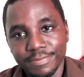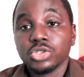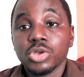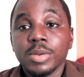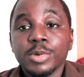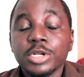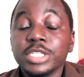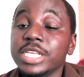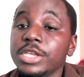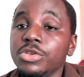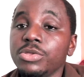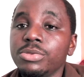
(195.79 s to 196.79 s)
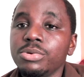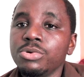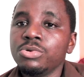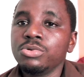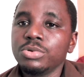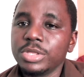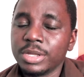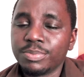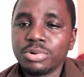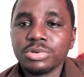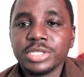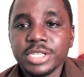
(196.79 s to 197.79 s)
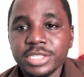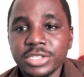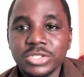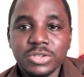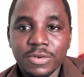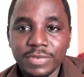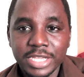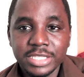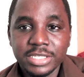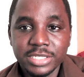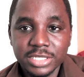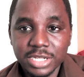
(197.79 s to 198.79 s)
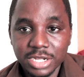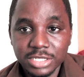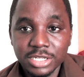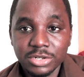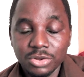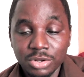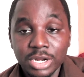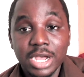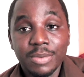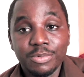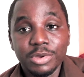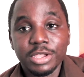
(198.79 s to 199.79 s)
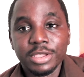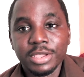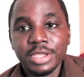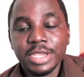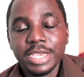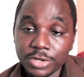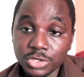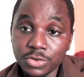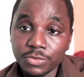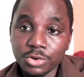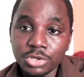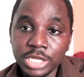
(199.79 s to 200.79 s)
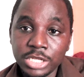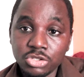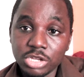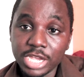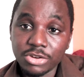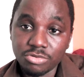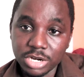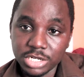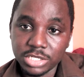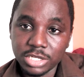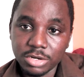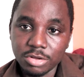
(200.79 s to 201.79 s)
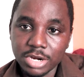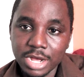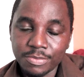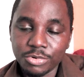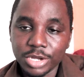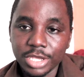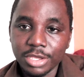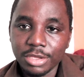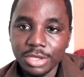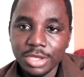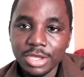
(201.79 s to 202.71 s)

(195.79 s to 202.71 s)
So I'm going to take you through the processes of getting started on Upwork. First of all, you need to get registered on Upwork.